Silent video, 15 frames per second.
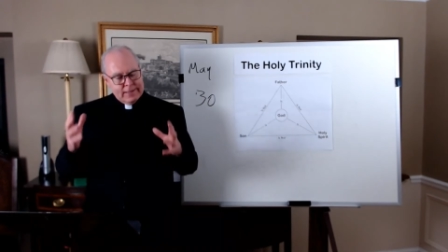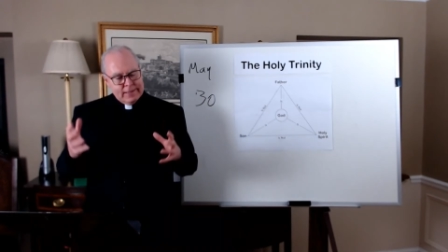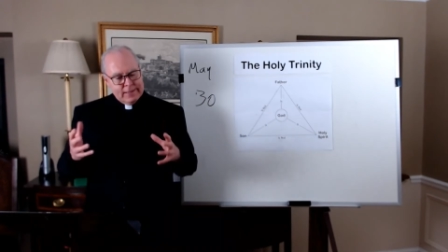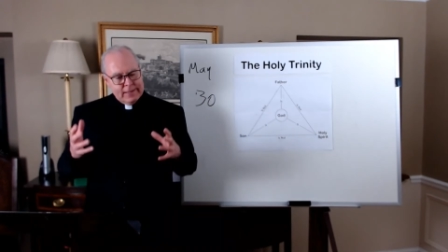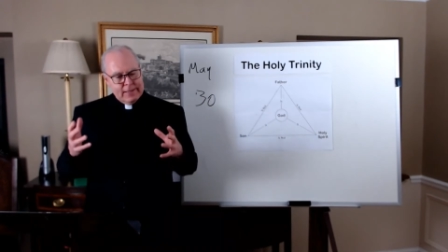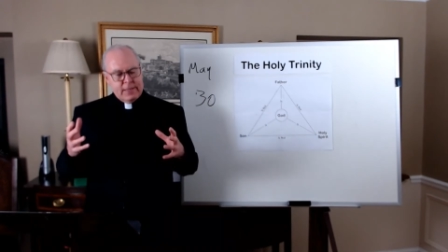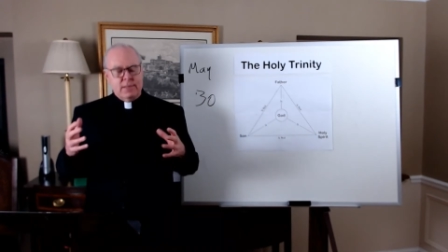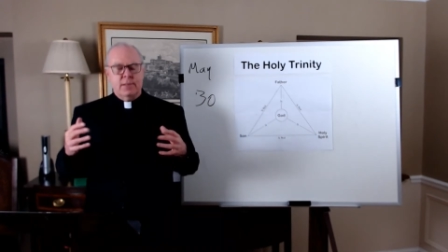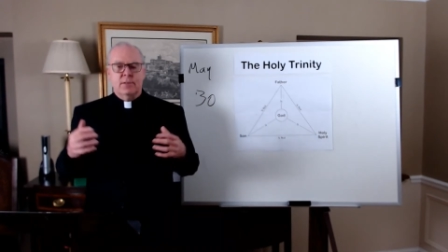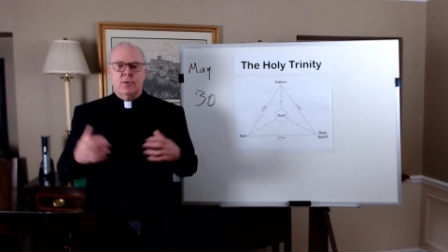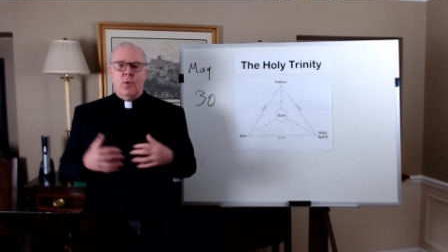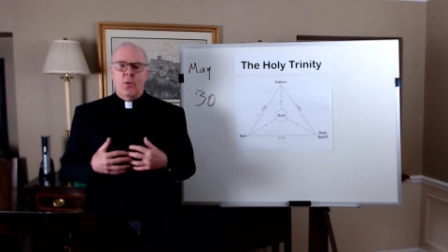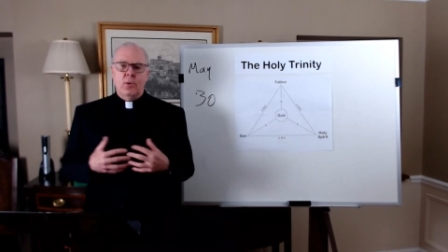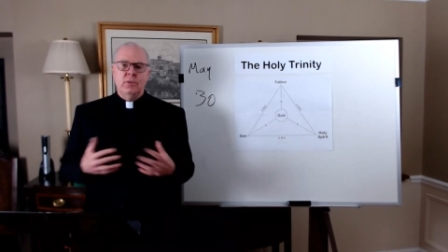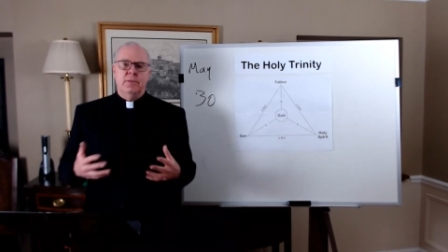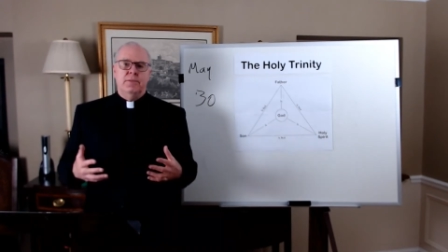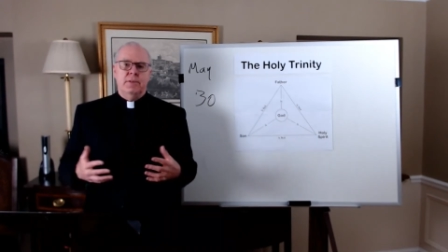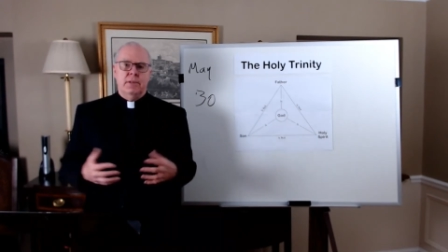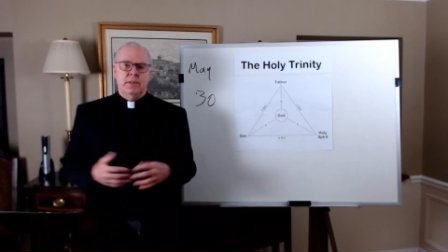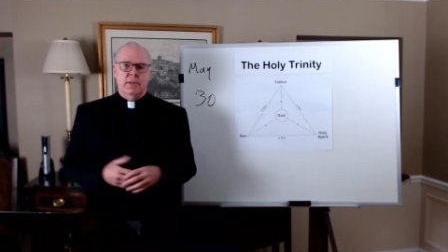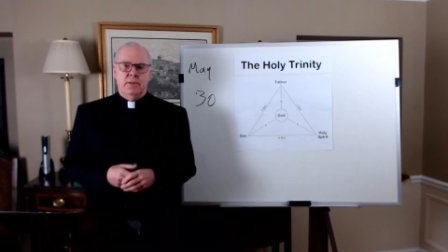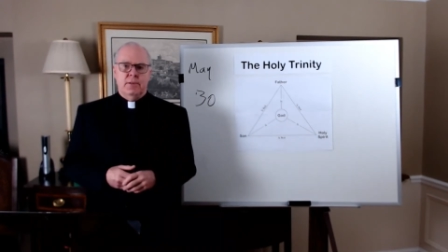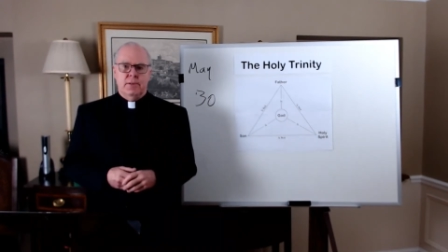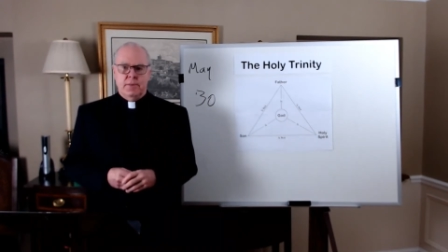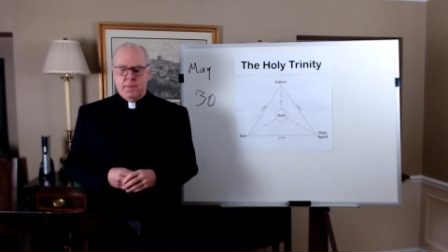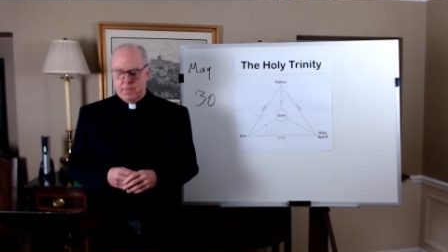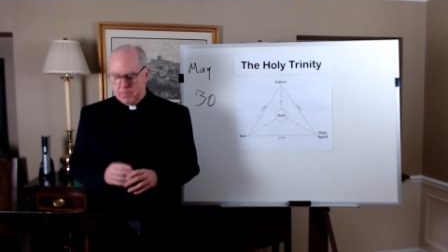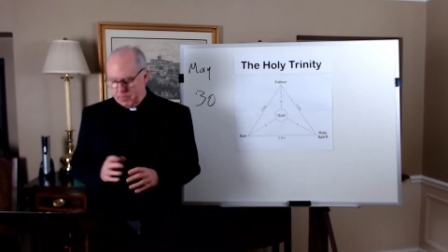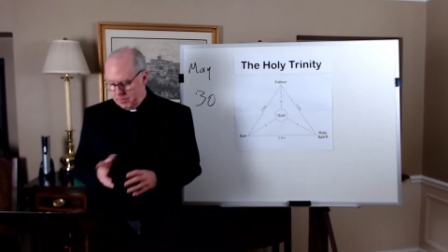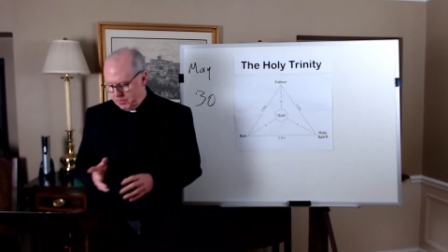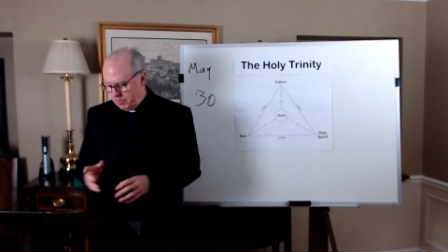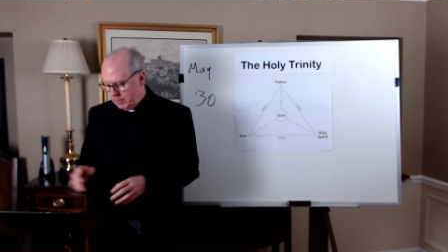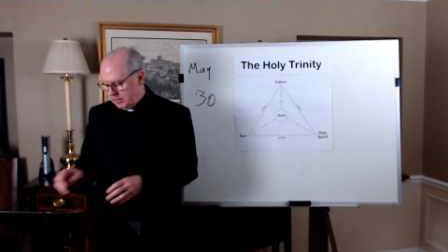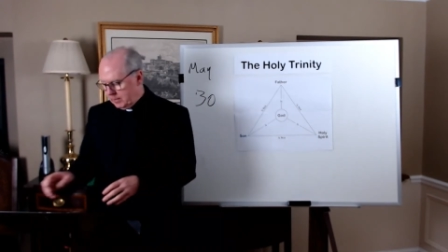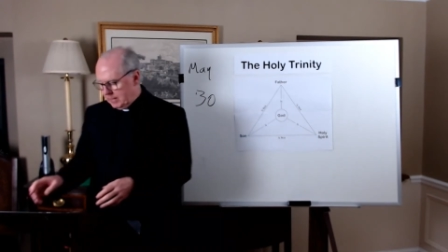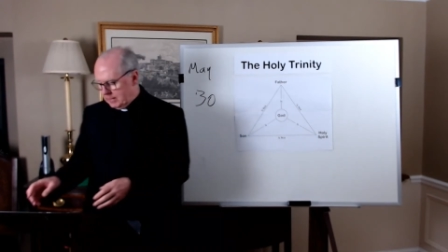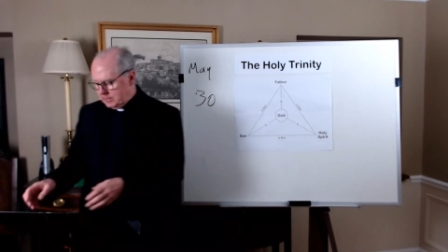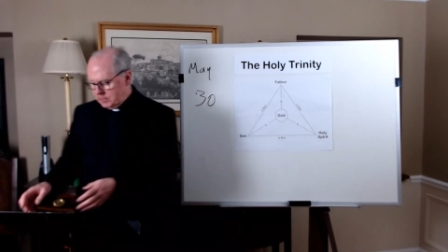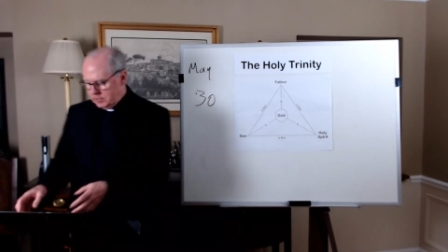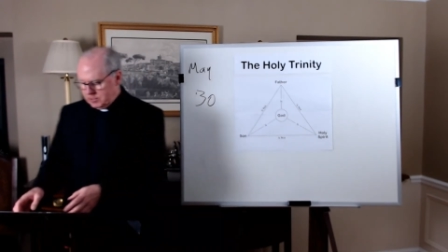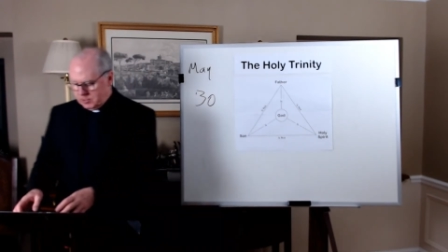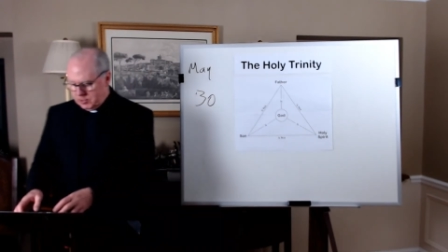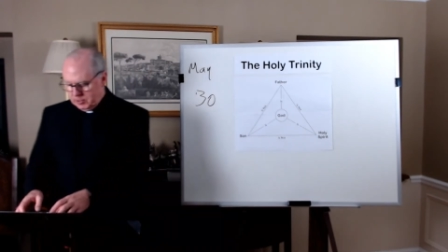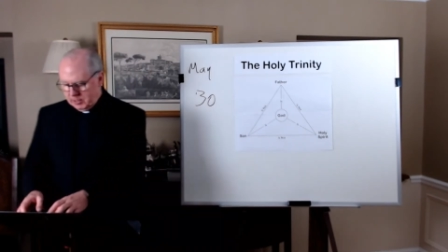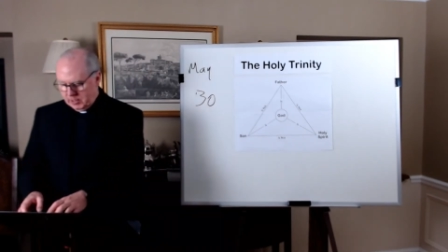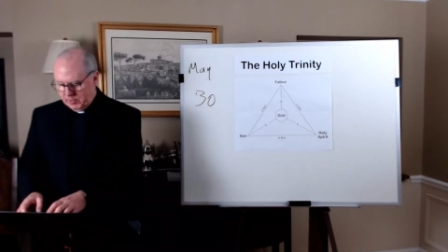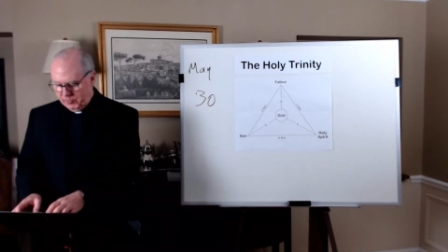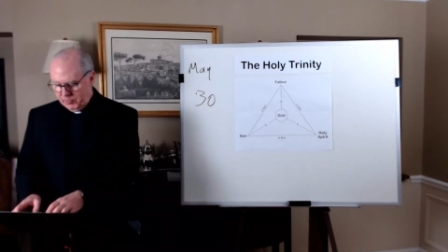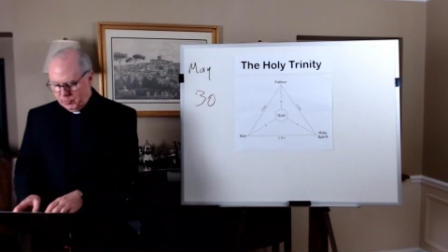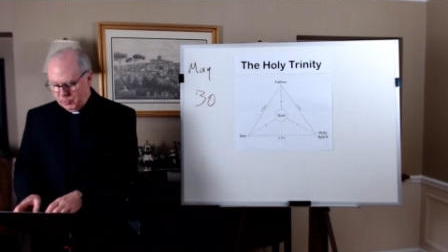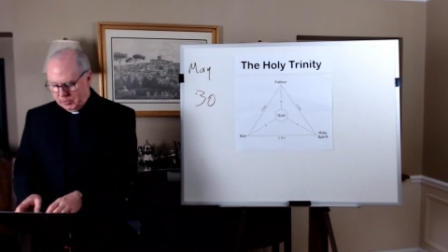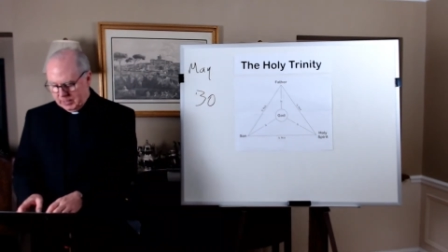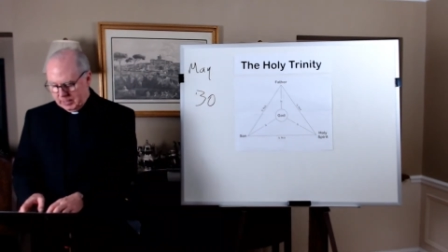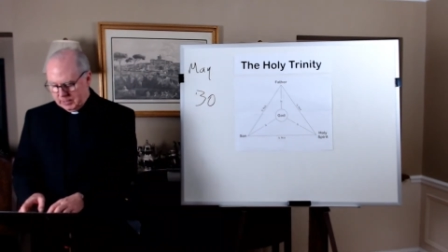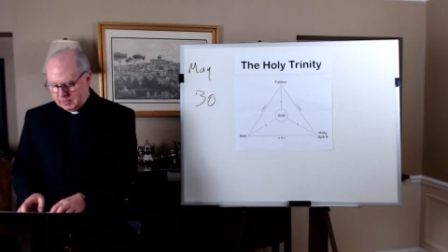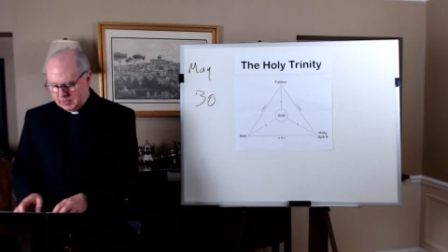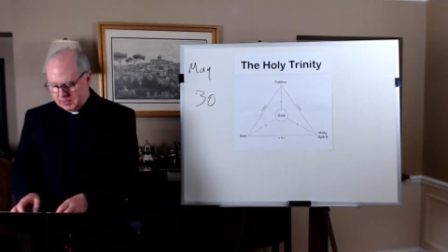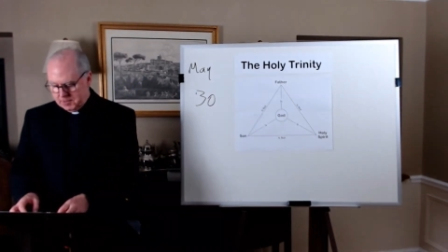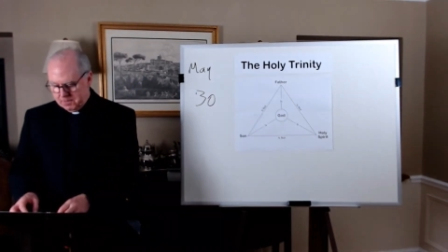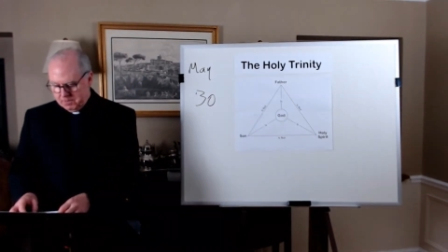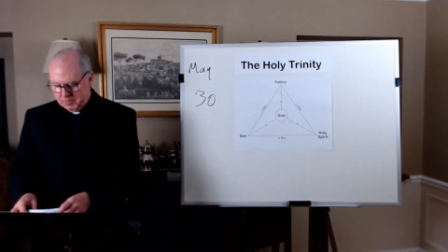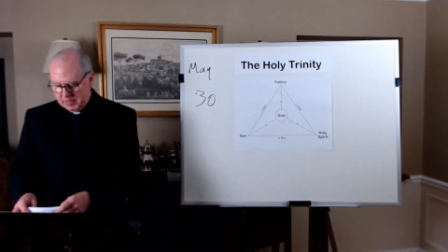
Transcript: It is, all of it is. But let's just look at a few things